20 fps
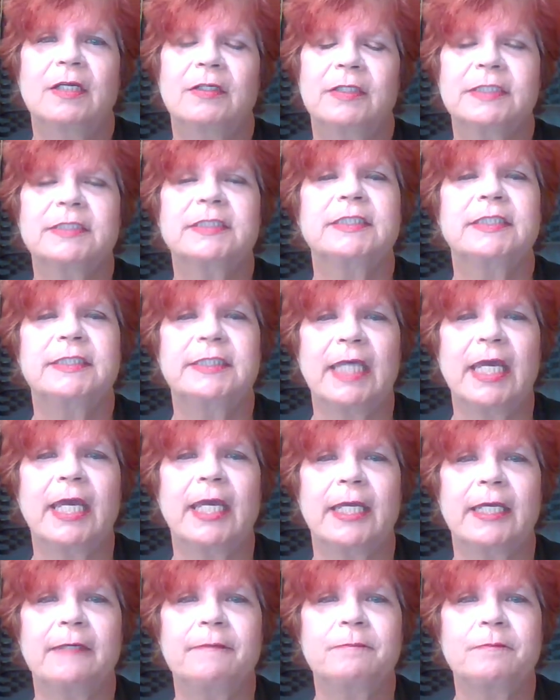Well,
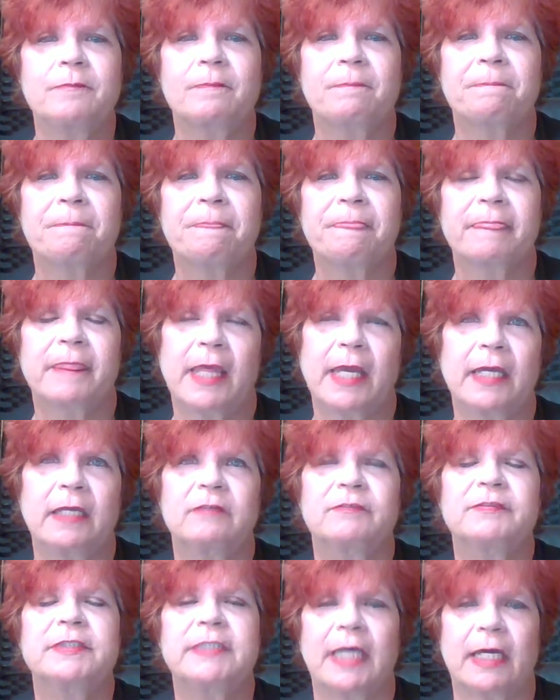today I
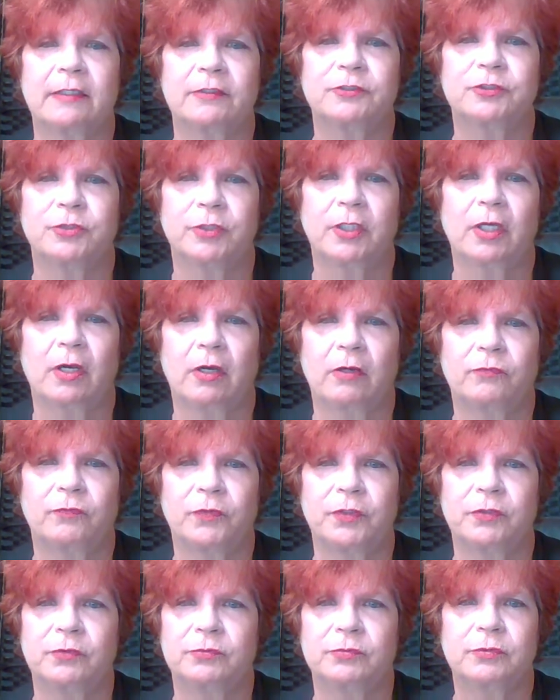have a Dollar Tree haul for
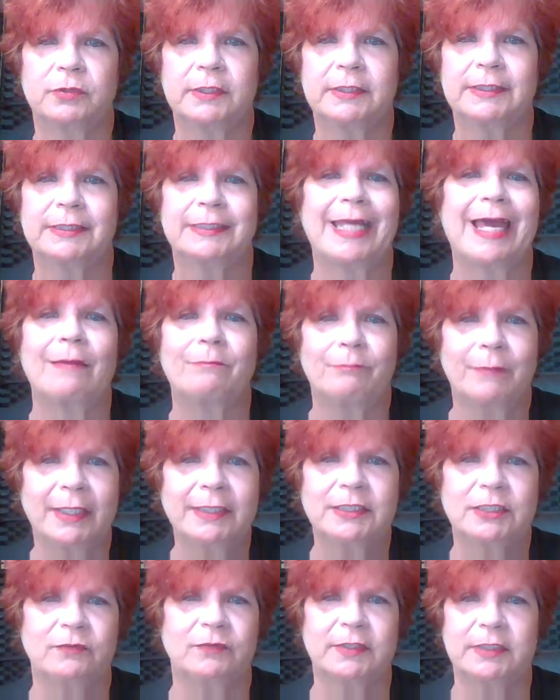you. It's not
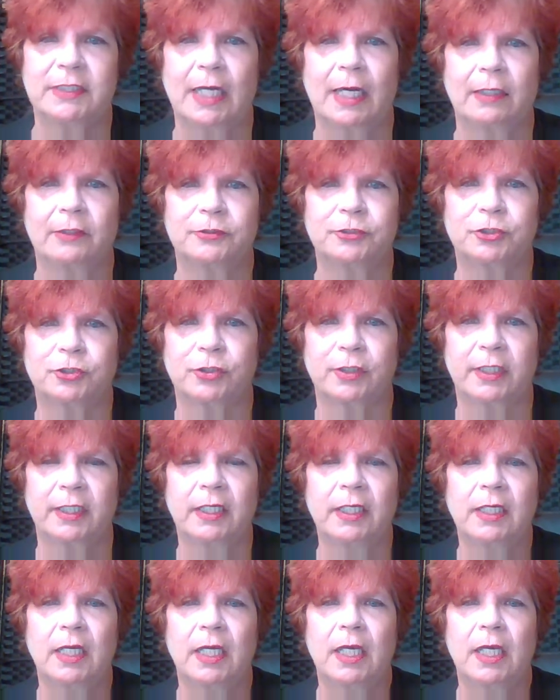much of a Dollar Tree.